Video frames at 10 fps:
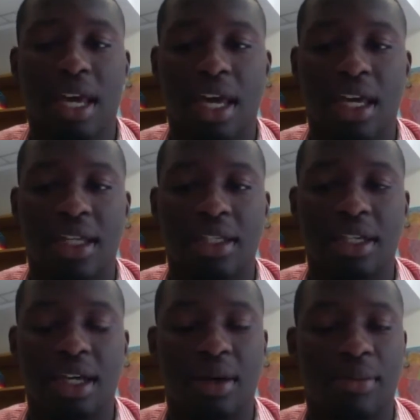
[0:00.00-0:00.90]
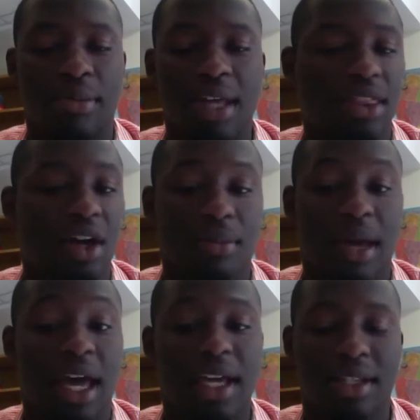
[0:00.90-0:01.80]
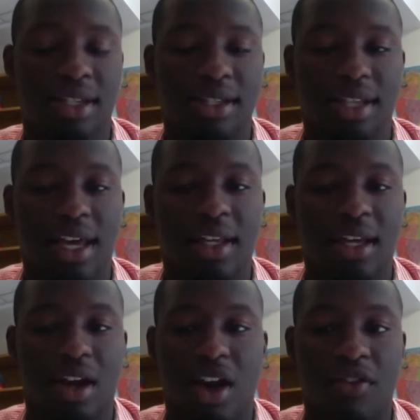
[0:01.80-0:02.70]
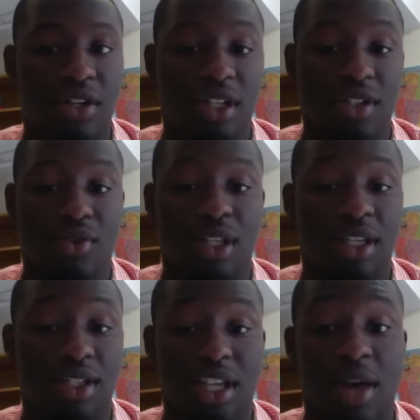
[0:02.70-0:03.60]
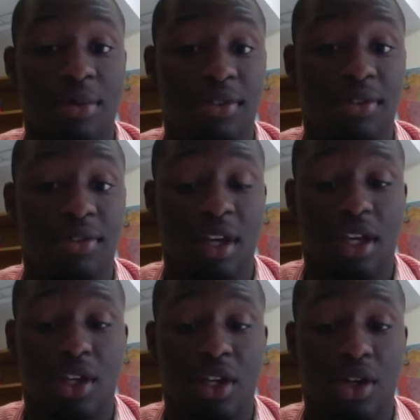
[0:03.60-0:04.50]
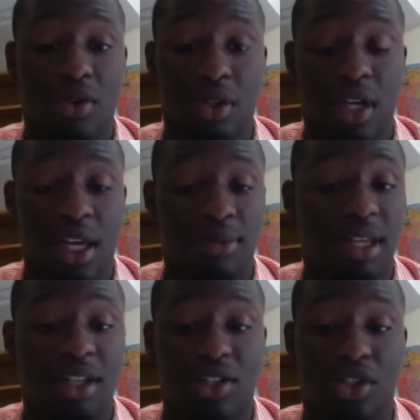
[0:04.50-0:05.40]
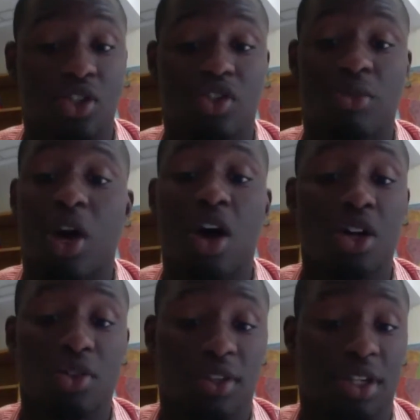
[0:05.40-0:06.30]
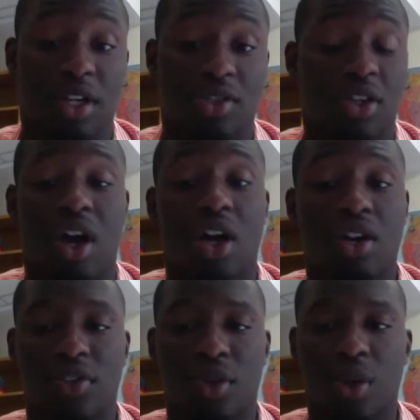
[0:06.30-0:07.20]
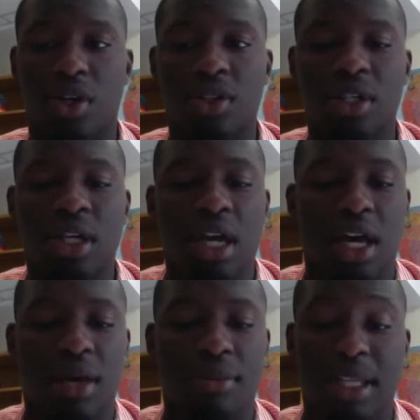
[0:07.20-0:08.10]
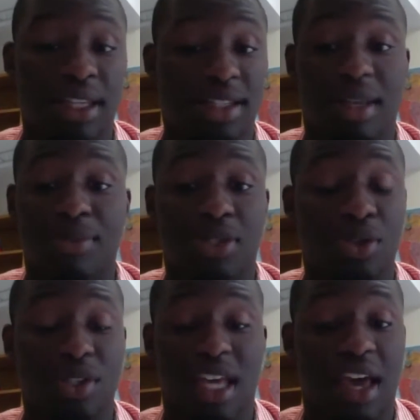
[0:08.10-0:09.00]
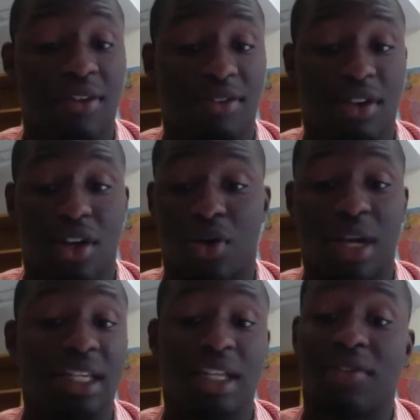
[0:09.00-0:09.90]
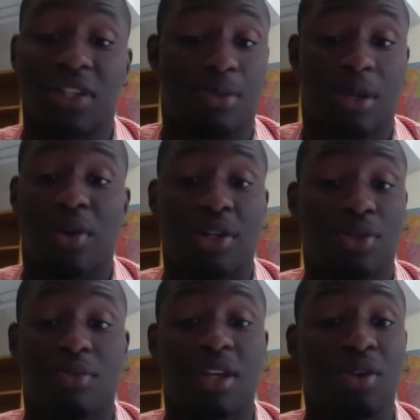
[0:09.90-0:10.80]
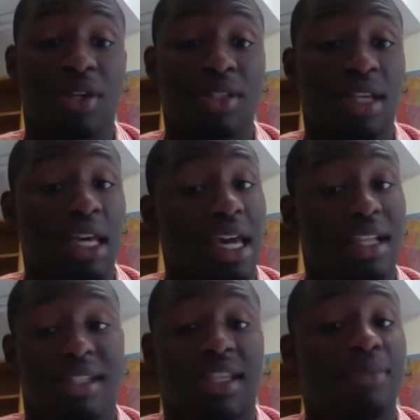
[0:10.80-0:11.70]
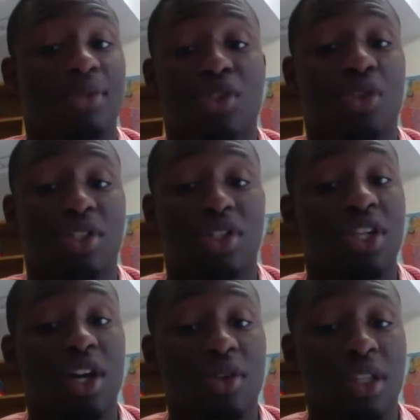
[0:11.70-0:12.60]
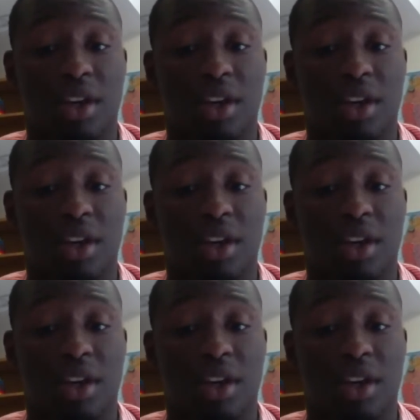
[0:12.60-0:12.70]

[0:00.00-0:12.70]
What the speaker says: And my thought behind it is that Harvard does a really good job of, you know, admitting students from all over the country and all over the world, meaning that some students have a great deal of experience with minorities and some students don't.